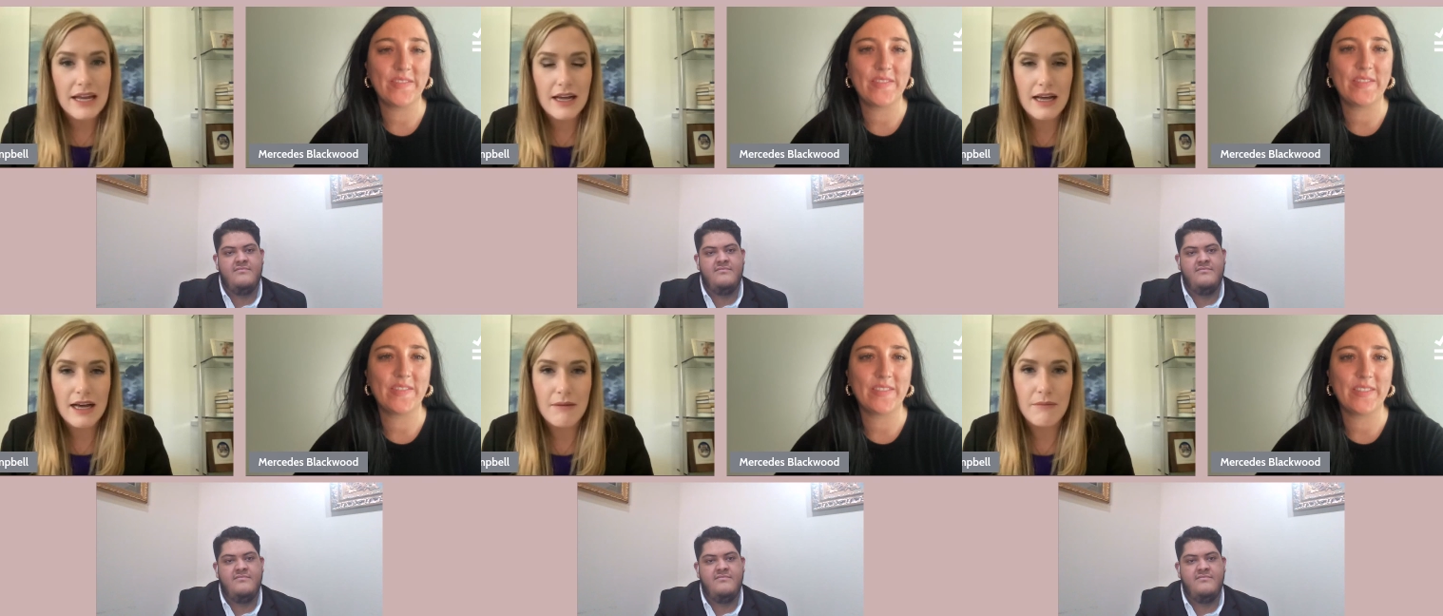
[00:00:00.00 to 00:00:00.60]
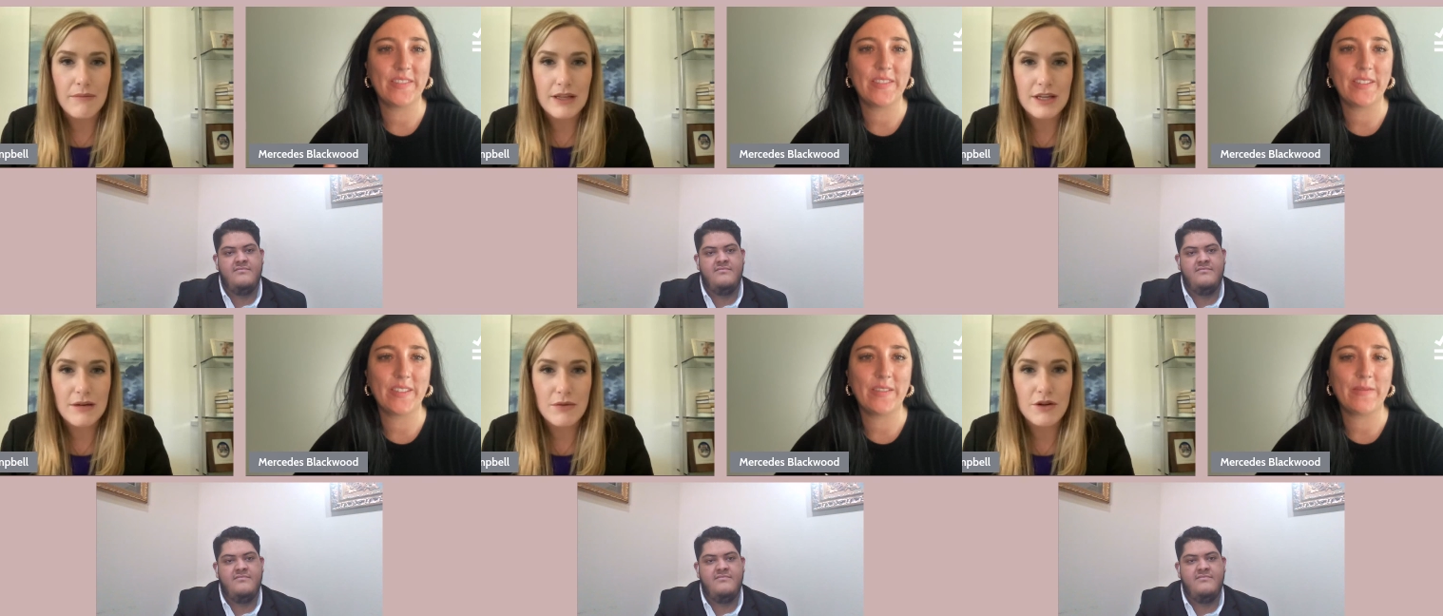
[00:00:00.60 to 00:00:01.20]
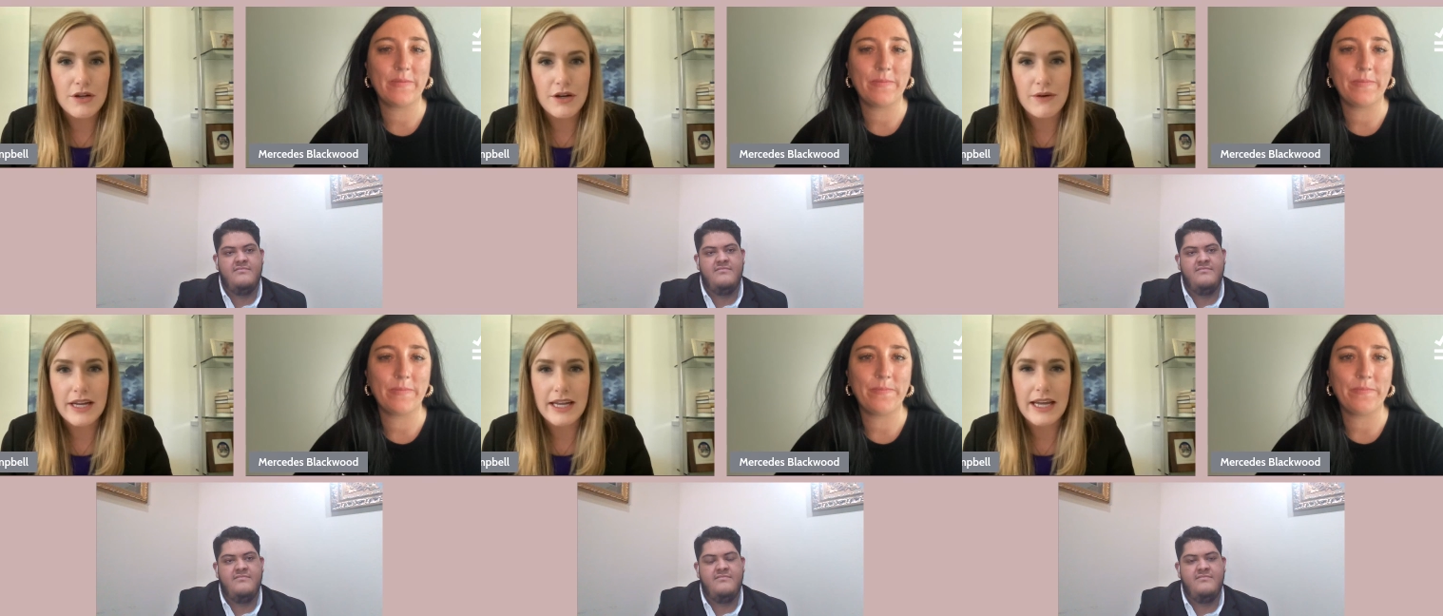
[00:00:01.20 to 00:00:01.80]
Speaker 1: met um, in the community
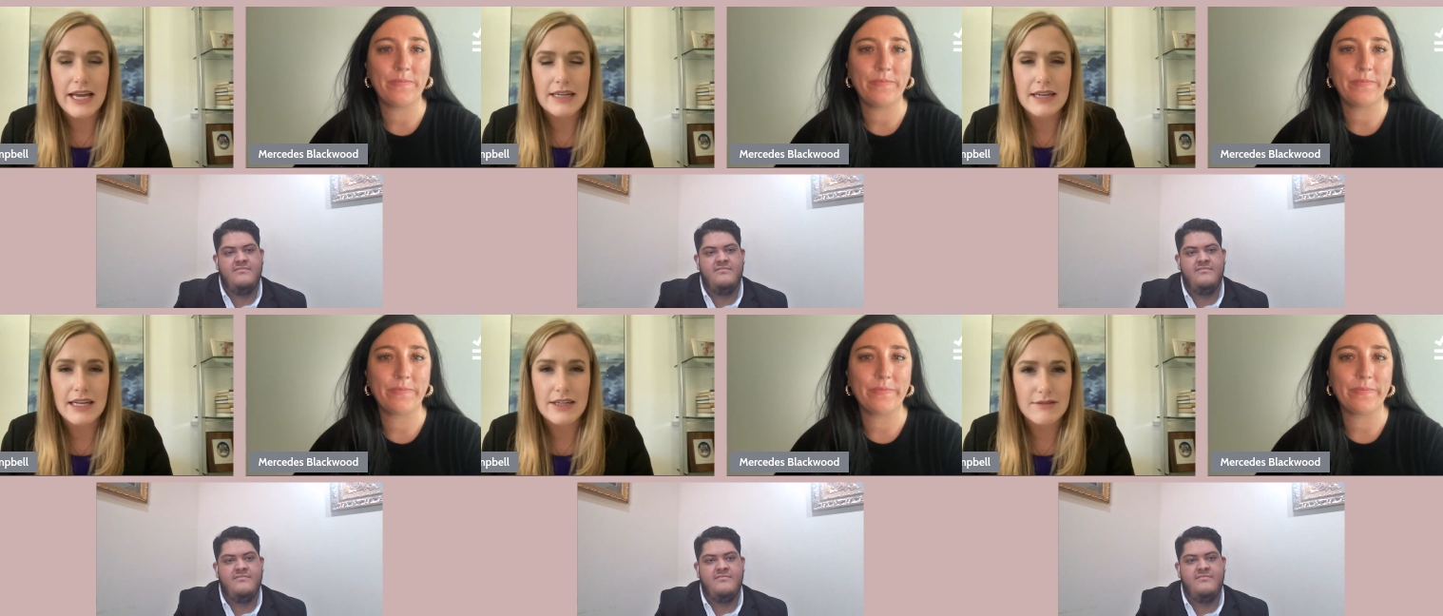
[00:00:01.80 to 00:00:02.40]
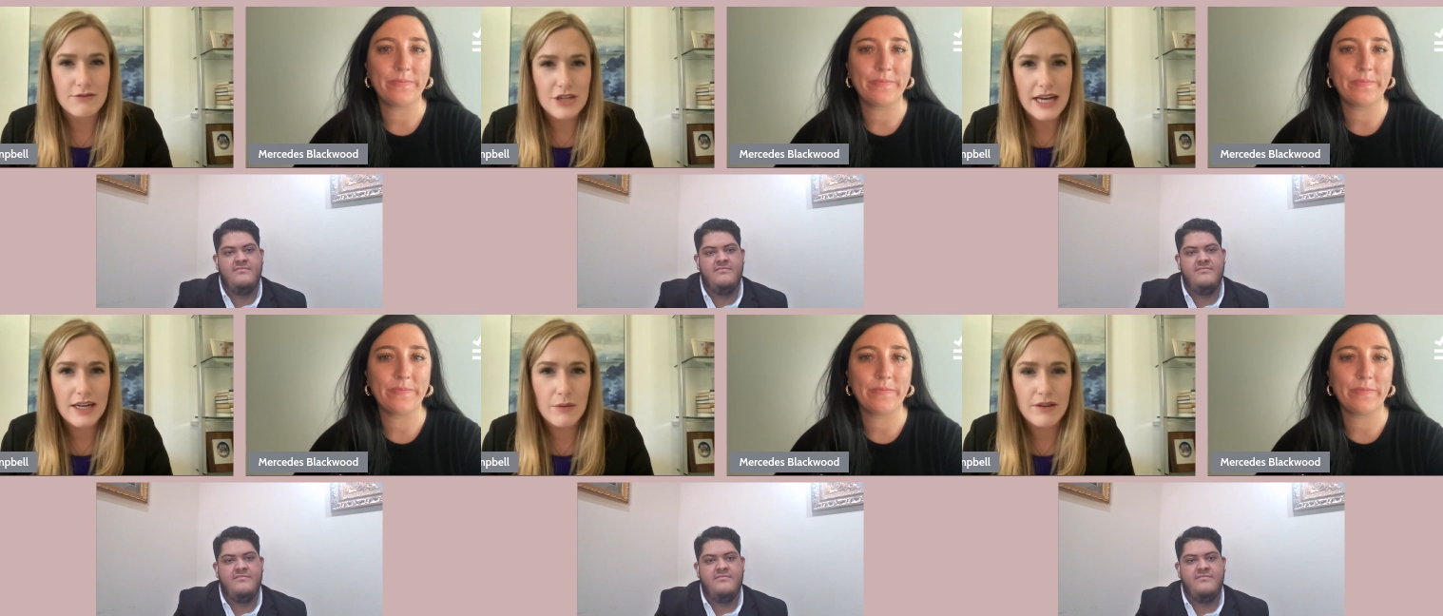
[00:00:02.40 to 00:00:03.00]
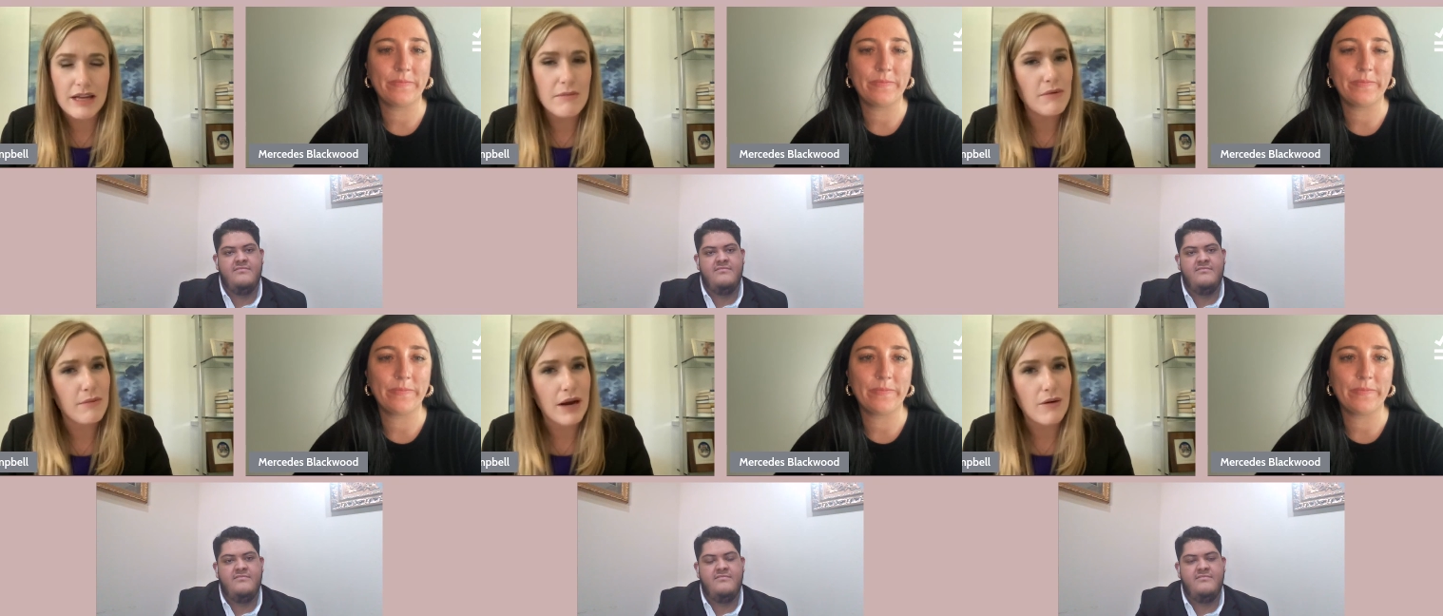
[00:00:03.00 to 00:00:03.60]
already and and chatting with them
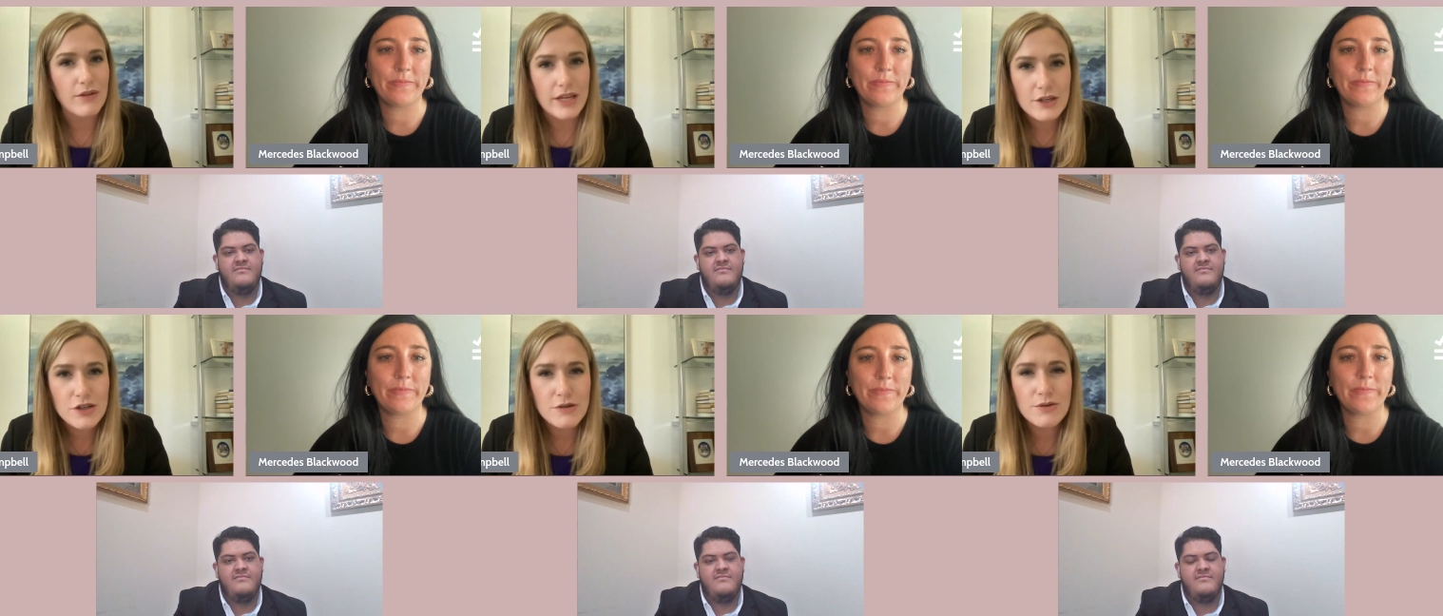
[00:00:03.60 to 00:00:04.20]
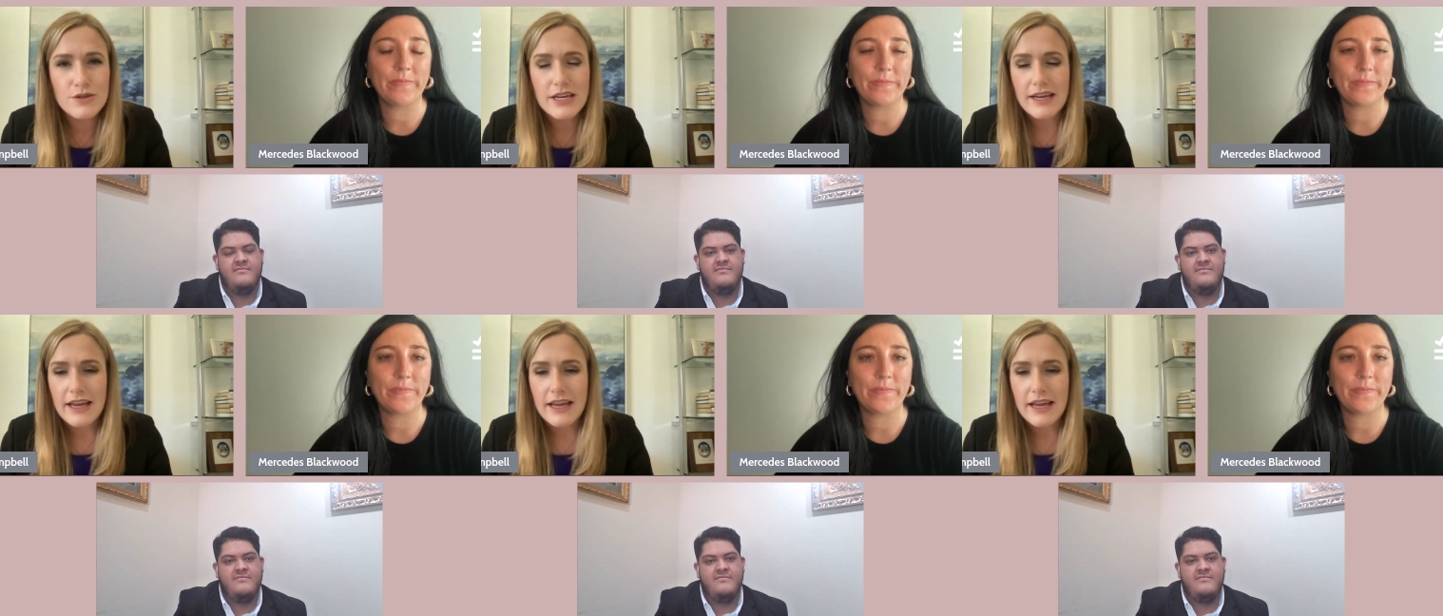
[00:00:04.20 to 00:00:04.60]
about the issues